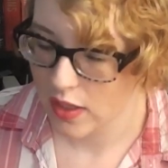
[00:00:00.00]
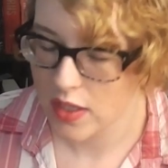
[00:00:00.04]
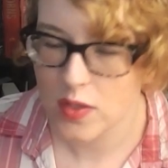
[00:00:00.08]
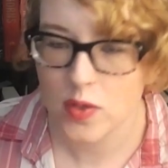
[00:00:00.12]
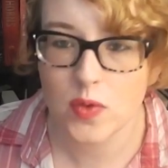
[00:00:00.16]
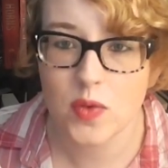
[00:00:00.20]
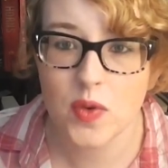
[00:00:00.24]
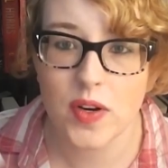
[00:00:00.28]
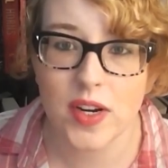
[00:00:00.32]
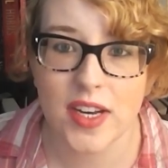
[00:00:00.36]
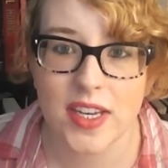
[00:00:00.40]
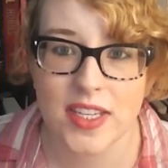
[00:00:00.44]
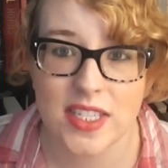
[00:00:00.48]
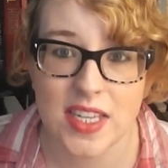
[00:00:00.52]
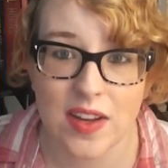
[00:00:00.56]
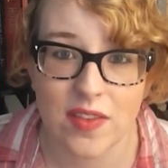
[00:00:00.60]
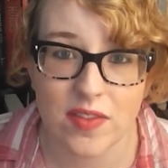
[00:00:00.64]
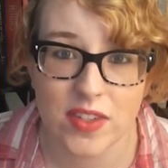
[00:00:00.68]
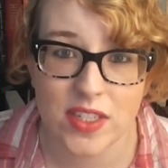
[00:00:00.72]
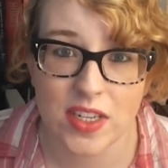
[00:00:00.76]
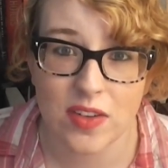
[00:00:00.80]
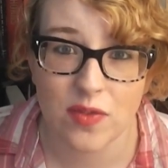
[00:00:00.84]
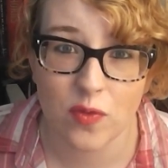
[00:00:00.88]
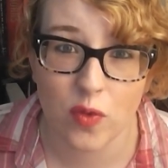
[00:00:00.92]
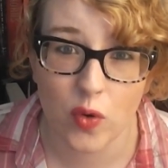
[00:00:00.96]
This was written in
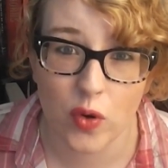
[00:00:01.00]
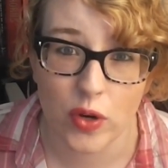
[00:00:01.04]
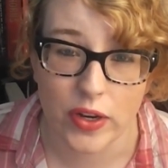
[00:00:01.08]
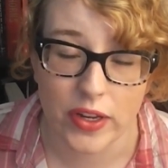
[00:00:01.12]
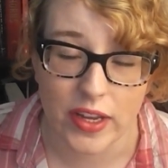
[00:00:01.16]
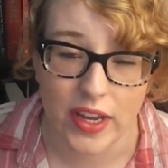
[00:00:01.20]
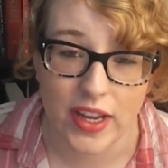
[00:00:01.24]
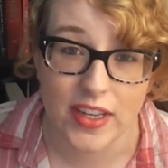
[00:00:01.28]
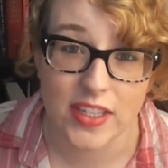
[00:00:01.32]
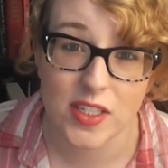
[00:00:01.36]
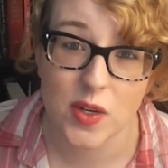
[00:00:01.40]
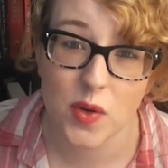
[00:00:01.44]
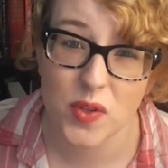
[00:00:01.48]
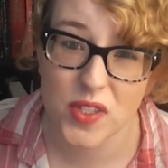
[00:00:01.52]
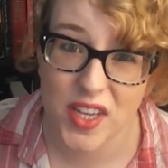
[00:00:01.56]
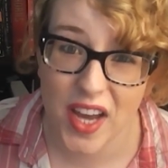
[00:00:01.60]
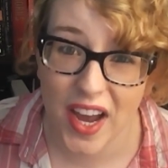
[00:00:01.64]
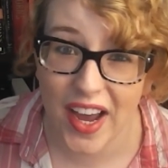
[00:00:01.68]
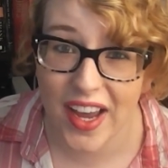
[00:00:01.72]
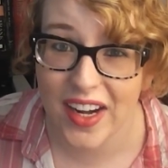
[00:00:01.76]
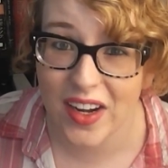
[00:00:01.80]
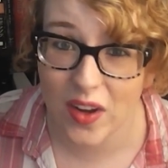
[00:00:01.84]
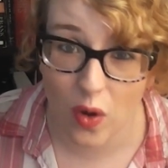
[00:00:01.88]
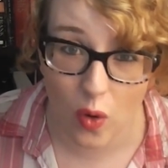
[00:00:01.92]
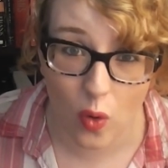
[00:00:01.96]
1748, so it's
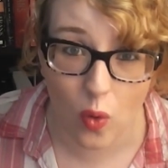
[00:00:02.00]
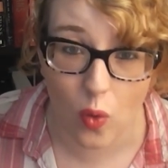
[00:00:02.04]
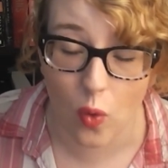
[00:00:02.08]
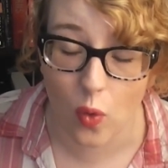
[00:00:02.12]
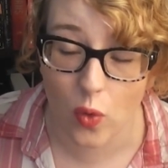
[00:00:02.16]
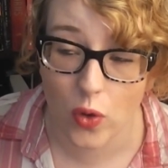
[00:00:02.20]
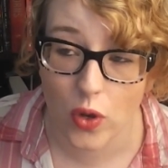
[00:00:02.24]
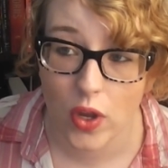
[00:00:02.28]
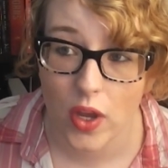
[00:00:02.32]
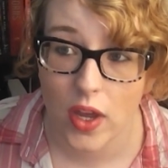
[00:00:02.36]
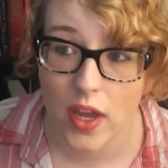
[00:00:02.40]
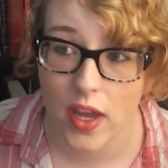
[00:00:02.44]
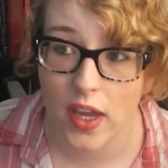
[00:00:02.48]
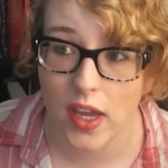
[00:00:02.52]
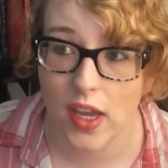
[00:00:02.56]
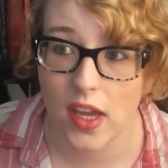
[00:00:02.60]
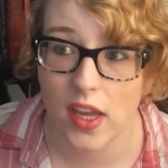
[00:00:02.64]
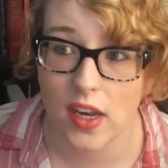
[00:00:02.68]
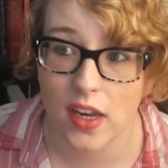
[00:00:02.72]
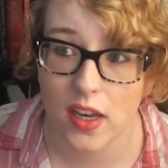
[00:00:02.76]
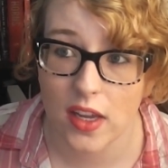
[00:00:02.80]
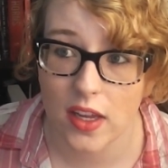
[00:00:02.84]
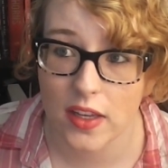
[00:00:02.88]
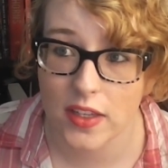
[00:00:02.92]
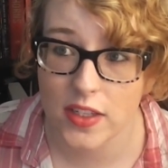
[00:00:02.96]
kind of old,
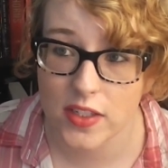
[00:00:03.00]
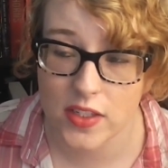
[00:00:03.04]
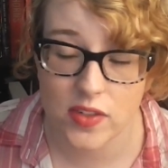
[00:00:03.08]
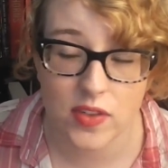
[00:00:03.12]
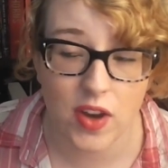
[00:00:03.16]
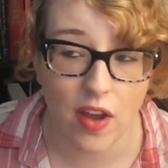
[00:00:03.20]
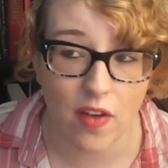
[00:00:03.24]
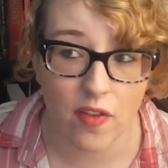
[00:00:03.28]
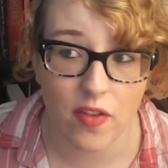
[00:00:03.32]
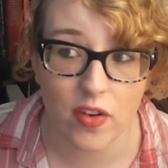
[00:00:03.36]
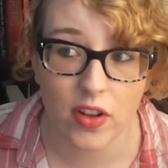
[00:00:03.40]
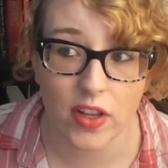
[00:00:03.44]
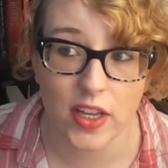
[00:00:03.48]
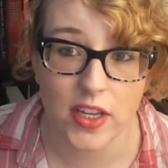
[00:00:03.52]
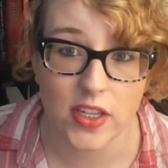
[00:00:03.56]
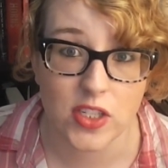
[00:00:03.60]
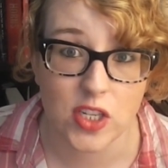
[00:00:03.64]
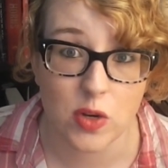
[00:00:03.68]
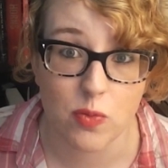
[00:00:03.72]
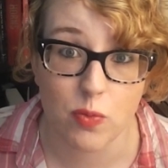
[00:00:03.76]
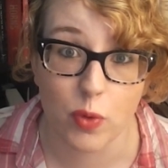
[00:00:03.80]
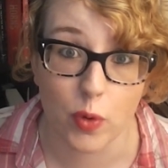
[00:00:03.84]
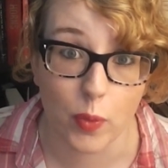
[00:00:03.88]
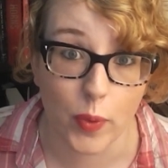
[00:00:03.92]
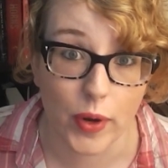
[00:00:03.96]
and it's definitely
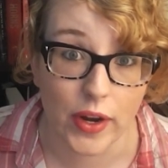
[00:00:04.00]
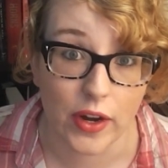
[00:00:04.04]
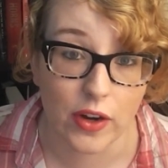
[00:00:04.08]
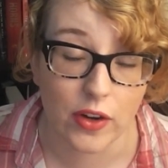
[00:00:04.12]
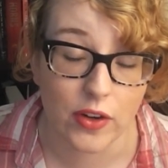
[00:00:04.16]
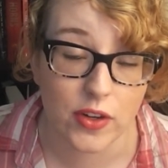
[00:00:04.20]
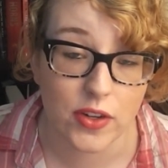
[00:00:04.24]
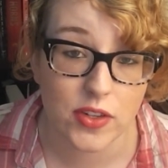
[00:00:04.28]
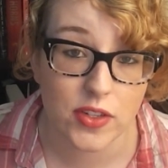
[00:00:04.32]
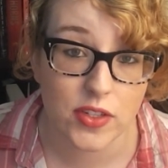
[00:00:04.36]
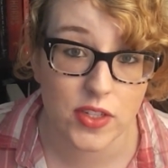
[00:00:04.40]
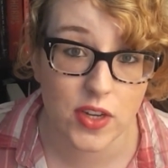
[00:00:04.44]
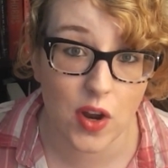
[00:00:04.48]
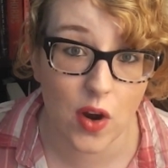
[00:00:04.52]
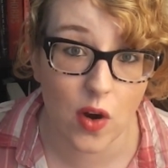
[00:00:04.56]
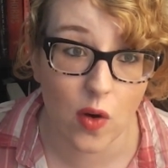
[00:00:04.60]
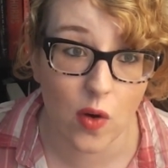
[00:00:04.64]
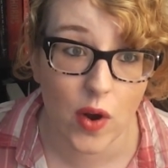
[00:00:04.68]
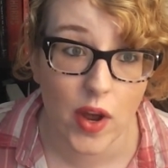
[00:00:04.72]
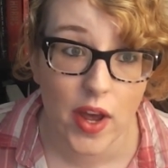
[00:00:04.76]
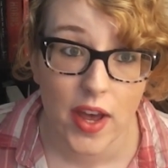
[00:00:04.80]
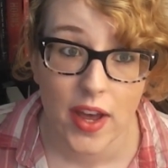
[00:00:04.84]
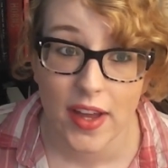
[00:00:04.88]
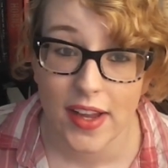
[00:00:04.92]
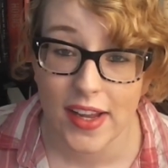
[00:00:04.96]
super weird. So
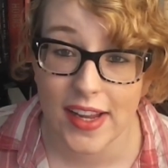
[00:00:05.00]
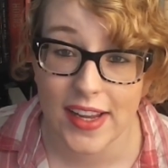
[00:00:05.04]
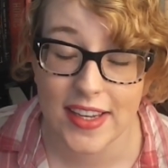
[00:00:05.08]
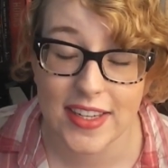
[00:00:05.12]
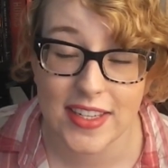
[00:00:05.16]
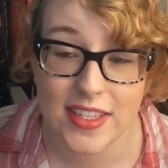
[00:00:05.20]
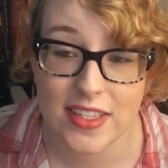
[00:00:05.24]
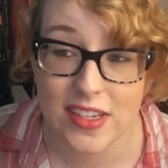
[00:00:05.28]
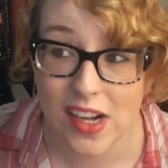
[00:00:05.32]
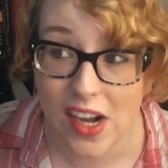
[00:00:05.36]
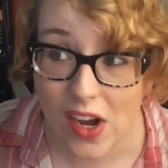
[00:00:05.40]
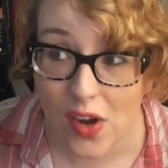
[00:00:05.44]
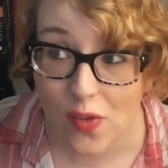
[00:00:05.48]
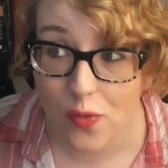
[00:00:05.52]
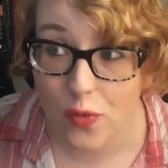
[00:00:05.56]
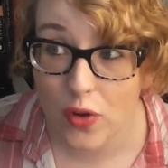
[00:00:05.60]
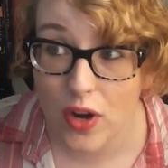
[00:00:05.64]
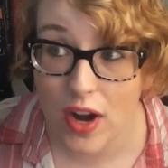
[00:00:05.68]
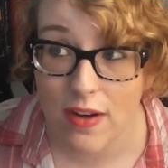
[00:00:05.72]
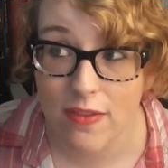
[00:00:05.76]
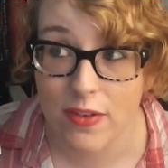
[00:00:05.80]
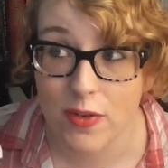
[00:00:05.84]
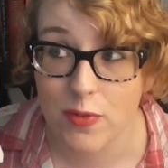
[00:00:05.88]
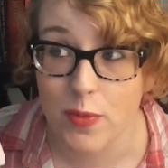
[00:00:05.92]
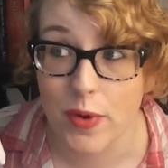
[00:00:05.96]
it's not for
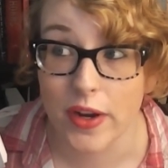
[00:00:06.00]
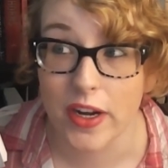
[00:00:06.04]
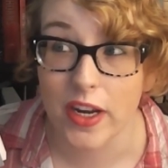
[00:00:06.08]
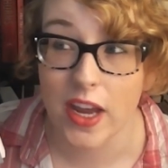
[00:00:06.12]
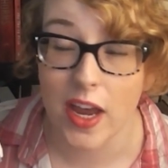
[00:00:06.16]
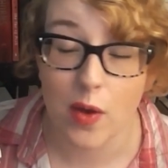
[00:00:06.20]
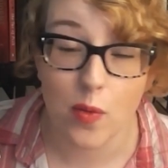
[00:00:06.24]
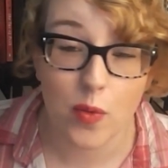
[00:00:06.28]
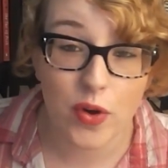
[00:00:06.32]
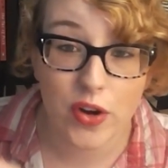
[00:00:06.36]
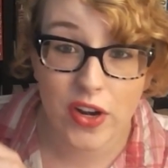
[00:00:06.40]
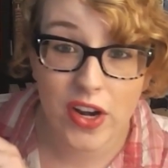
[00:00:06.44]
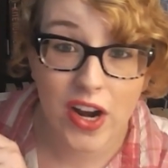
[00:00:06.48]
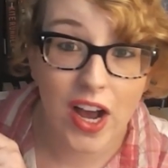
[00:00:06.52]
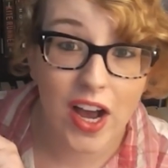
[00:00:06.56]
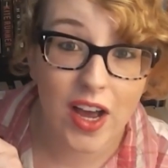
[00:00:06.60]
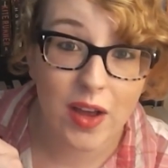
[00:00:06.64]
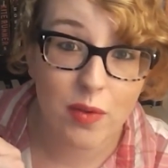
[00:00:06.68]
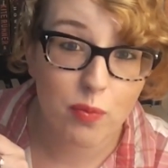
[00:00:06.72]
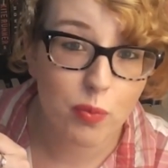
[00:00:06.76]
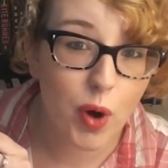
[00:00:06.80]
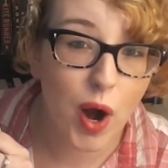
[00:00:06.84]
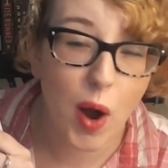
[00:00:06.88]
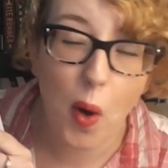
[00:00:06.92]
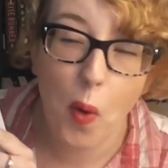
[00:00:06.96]
everybody. I would
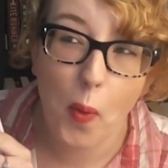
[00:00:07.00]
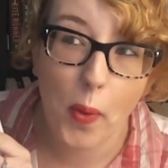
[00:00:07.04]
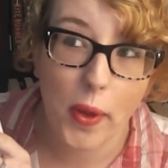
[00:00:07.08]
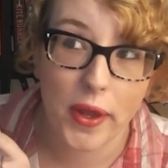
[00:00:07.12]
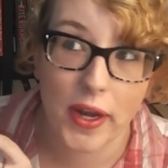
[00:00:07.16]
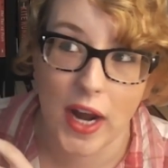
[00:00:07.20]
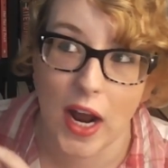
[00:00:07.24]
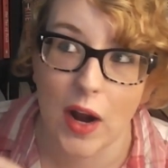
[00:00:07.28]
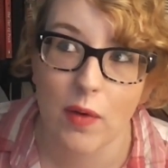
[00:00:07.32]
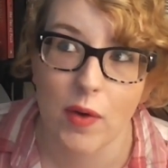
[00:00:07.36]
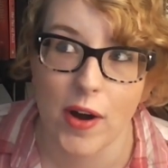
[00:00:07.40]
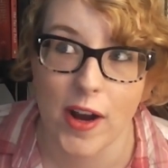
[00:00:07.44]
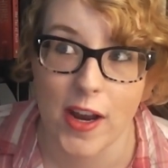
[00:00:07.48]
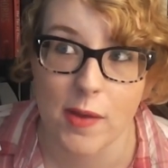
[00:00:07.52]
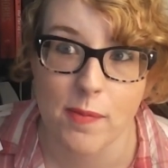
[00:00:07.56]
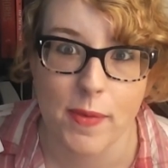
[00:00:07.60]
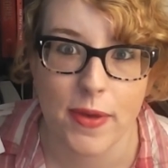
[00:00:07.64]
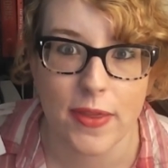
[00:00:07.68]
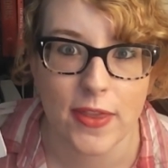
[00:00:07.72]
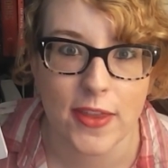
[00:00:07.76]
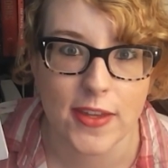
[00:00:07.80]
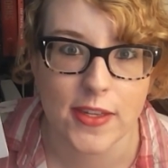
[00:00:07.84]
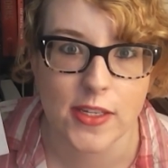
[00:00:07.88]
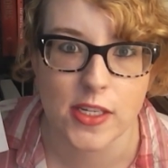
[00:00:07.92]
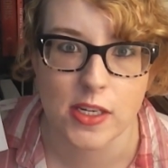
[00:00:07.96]
not, probably not
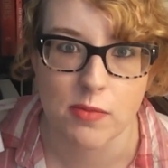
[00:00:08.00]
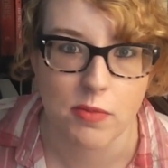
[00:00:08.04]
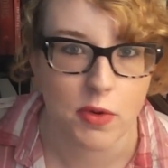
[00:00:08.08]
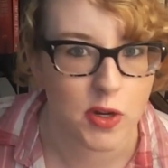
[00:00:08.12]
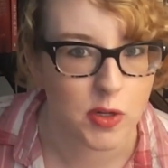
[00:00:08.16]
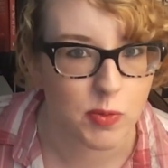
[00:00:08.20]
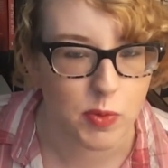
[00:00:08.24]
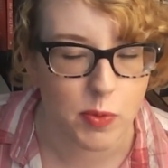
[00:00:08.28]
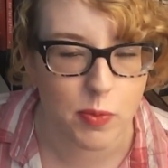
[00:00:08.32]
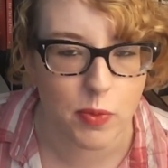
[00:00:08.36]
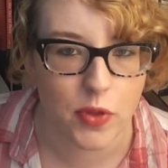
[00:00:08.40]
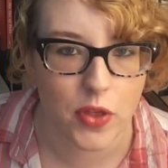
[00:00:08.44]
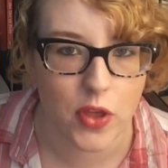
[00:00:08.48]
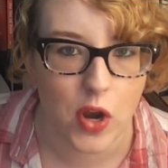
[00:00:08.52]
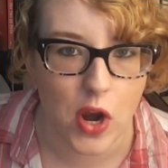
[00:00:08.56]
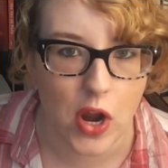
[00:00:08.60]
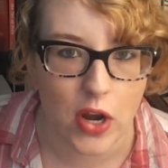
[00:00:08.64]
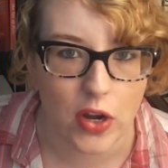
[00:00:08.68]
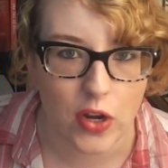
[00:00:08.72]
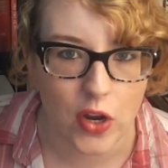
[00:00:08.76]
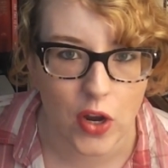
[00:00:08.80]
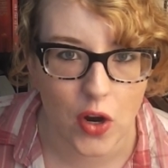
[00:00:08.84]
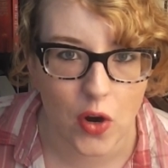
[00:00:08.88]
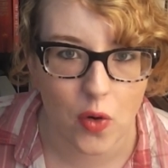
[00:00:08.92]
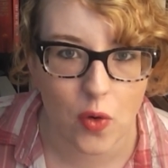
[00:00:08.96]
recommend this to most people that I
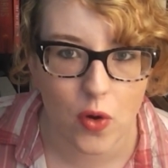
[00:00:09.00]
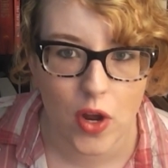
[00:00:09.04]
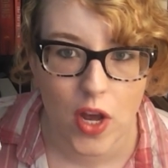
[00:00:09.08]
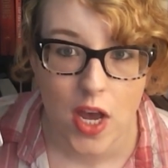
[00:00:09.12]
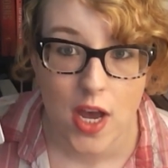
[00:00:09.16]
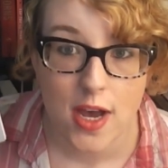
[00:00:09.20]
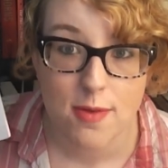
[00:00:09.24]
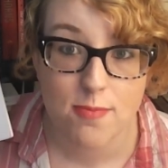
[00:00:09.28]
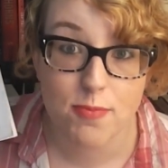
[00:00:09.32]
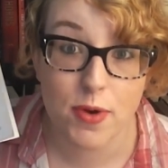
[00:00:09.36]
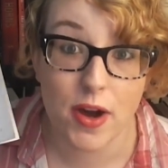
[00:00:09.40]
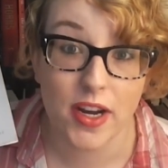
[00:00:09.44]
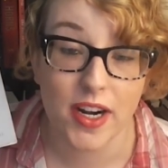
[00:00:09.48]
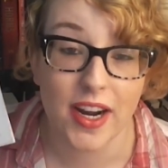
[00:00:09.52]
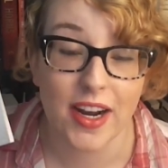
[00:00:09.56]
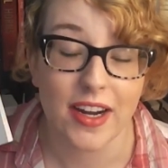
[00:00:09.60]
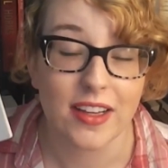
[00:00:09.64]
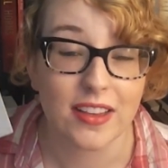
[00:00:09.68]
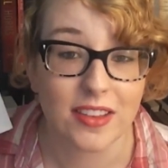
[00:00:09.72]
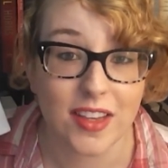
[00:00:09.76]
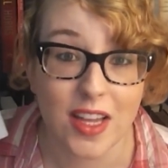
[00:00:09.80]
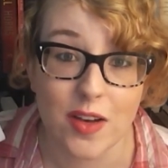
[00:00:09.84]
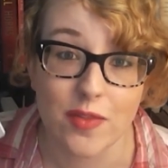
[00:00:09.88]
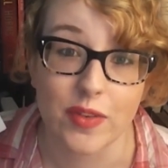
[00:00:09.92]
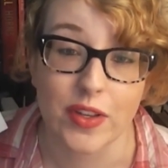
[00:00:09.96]
know, but I
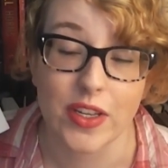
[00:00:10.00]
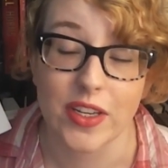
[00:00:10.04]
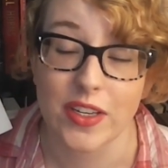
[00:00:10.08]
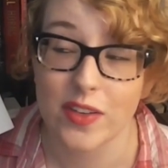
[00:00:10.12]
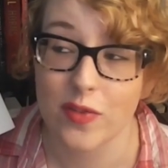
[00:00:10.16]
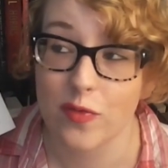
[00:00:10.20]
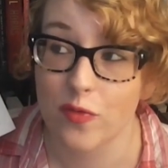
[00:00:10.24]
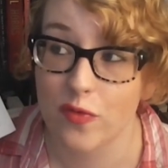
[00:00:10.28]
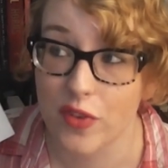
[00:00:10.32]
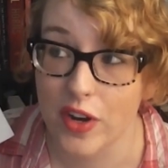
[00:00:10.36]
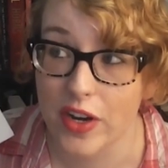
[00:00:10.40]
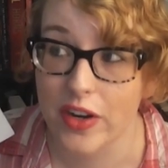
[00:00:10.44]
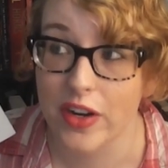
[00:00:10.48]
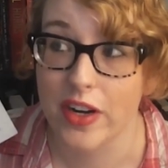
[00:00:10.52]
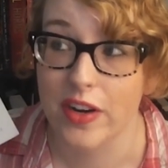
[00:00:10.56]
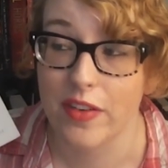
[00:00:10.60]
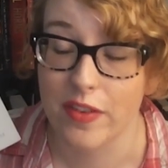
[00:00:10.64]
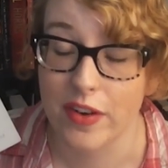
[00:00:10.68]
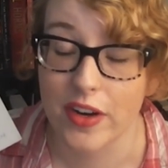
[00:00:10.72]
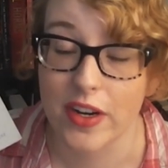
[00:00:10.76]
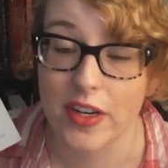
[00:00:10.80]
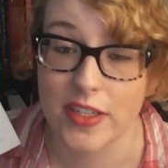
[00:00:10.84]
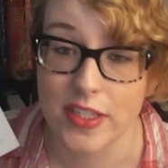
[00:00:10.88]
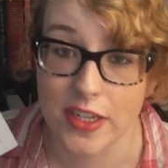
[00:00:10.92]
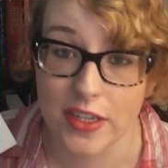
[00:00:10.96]
love it very,
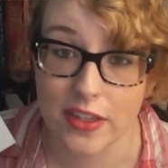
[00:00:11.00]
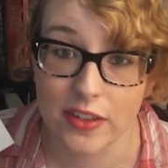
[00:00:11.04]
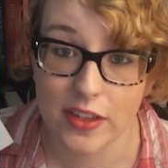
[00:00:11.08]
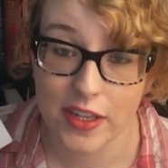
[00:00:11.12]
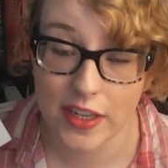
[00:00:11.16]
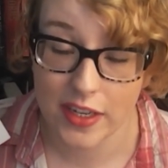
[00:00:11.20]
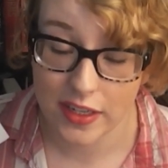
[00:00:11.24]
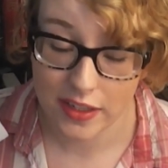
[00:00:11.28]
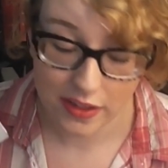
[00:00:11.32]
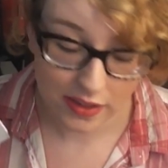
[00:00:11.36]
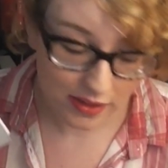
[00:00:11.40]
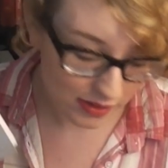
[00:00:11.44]
very dearly.